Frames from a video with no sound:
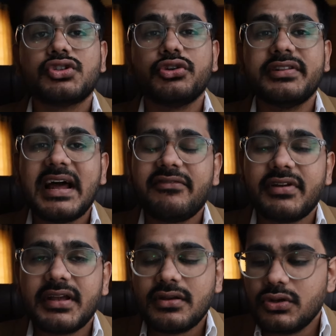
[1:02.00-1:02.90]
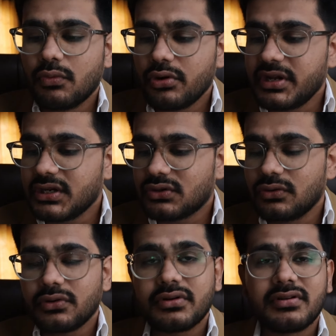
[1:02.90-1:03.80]
So in that way, you won't need to
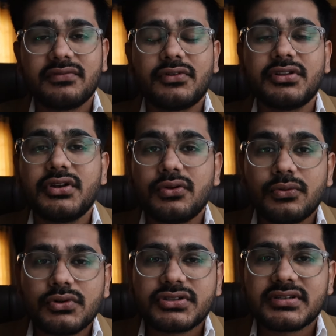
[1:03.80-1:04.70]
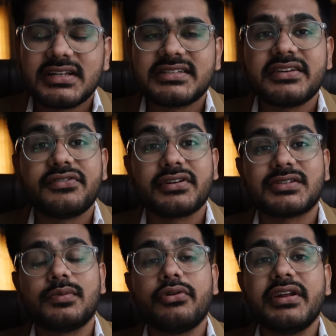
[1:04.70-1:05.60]
look for the notes. Let's say if you're
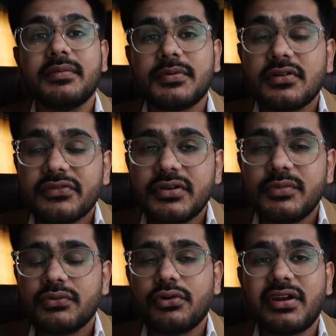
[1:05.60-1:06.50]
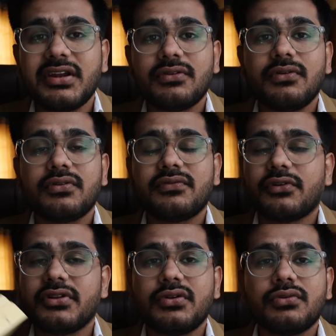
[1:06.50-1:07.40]
exploring a perfume, you won't need to look
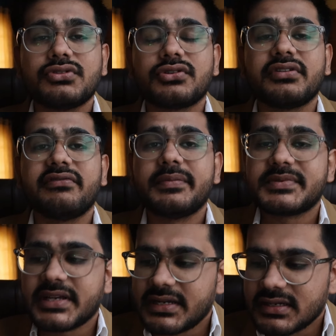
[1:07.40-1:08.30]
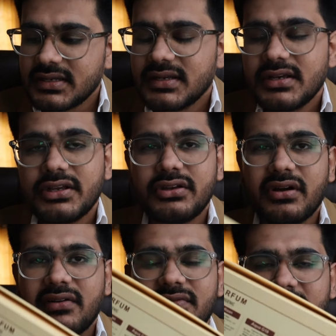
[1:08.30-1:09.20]
for the notes on the website. You
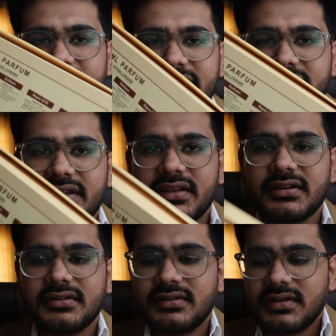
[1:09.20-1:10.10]
have everything here.